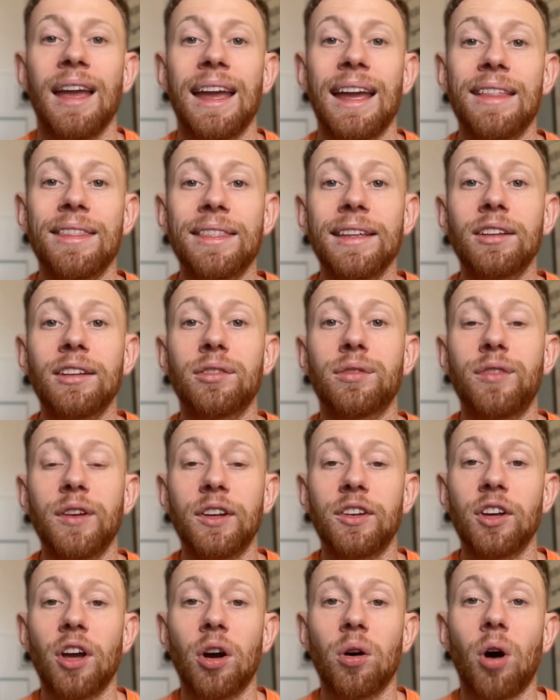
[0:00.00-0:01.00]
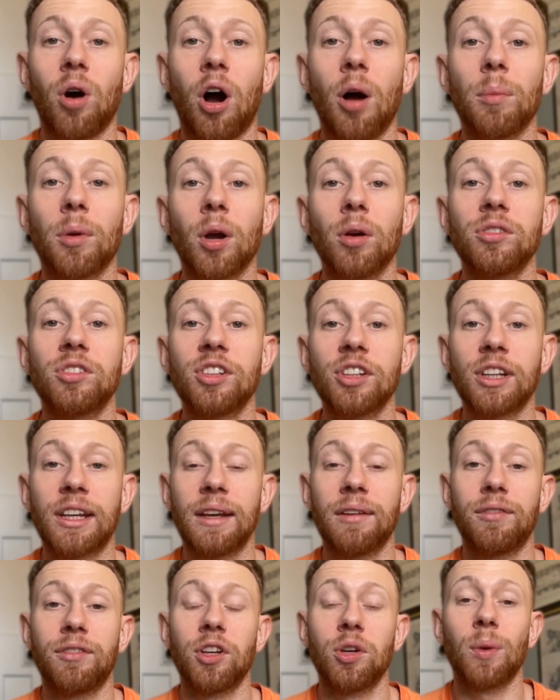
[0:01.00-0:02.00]
In this video, I'm going to
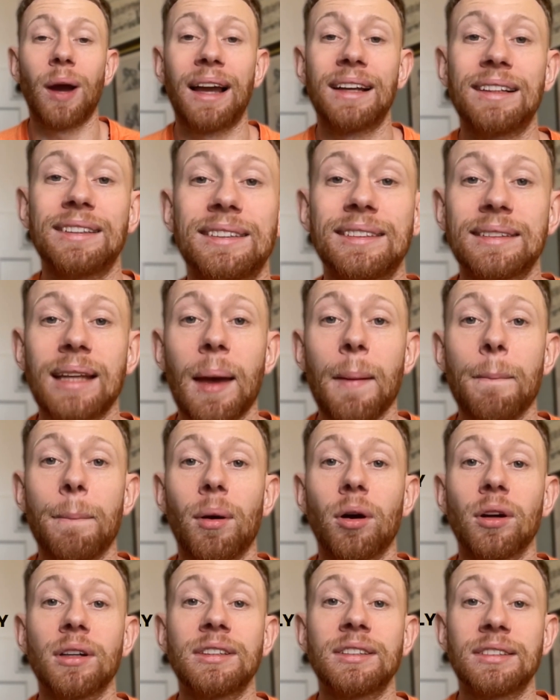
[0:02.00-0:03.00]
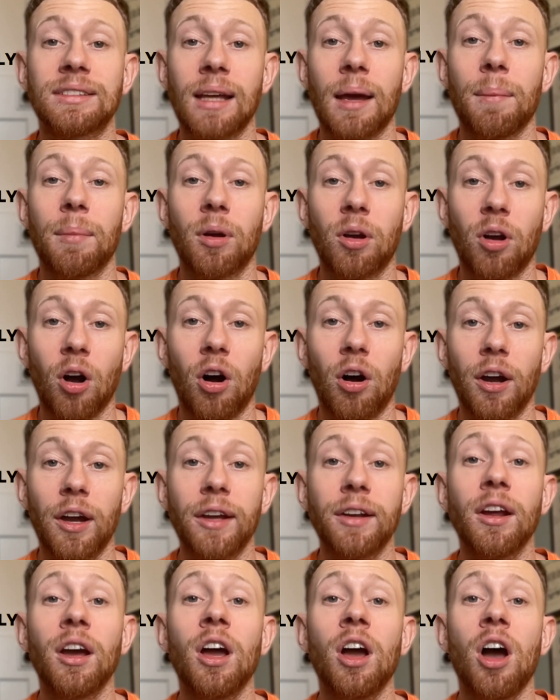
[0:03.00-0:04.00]
give you a step-by-step
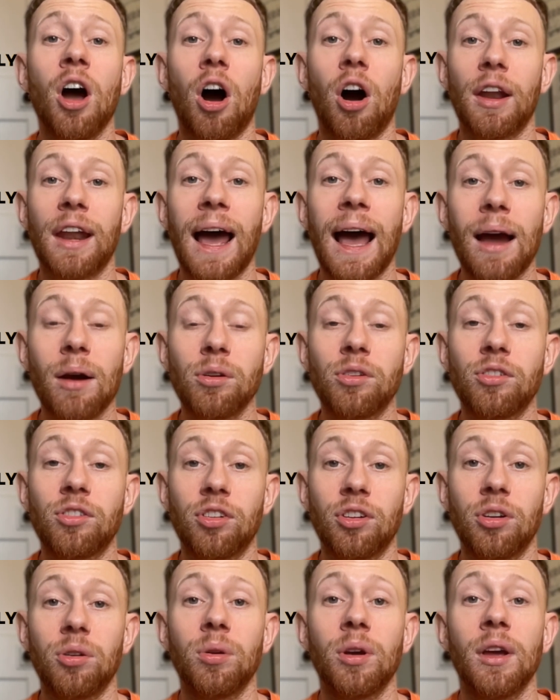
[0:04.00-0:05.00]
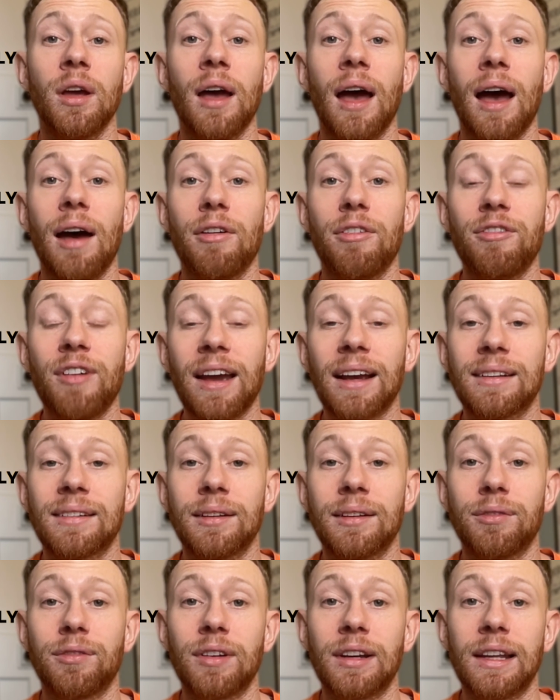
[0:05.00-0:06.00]
guide on how to
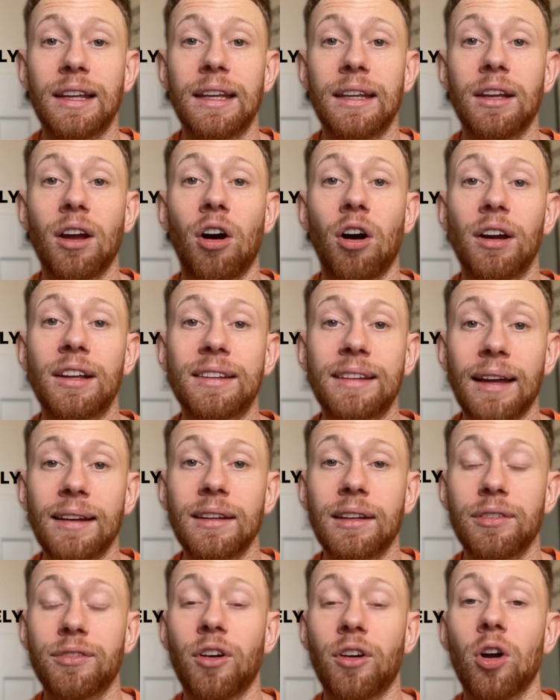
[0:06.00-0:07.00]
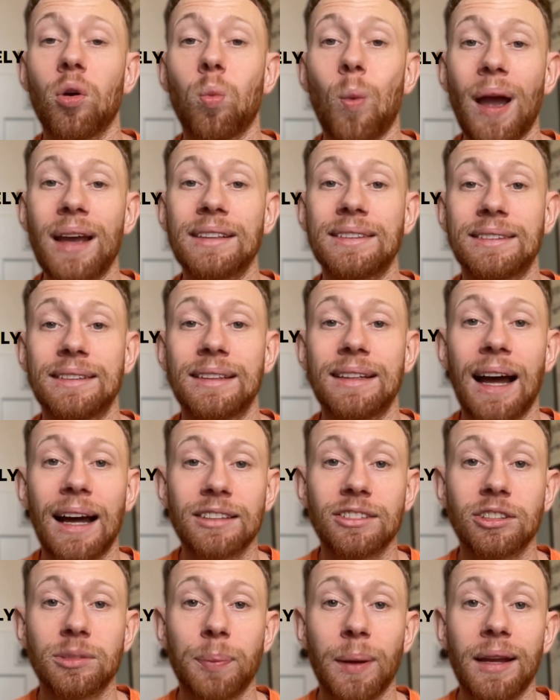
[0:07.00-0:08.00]
effectively identify wasted
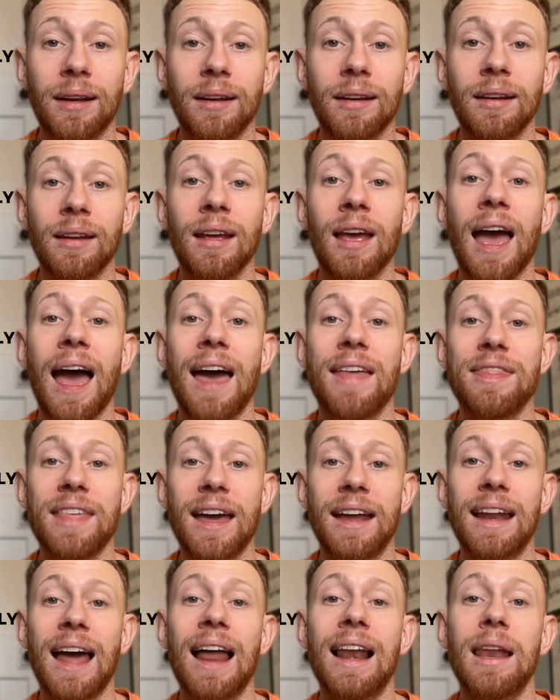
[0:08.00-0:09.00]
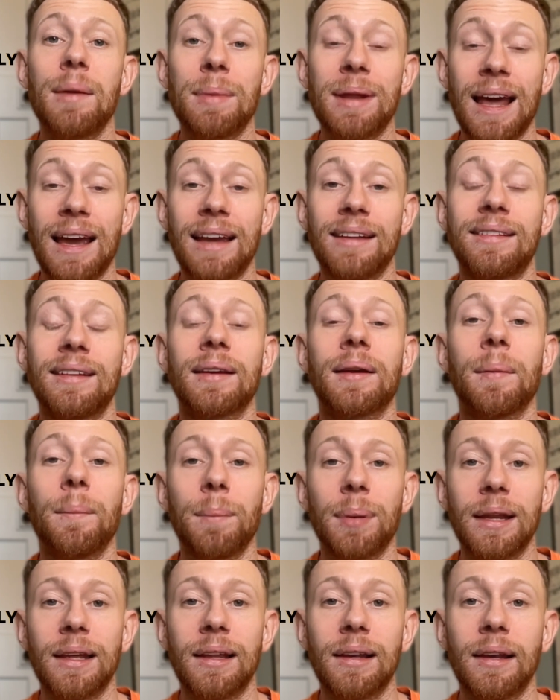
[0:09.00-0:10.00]
ad spend and then eliminate it
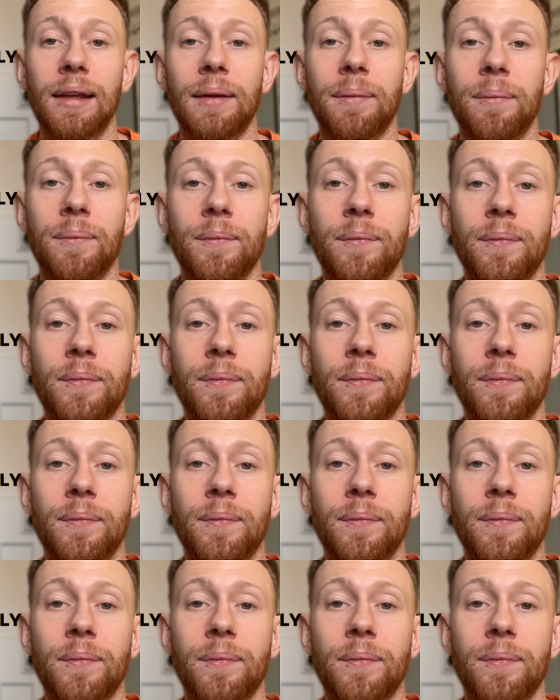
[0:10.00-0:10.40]
completely.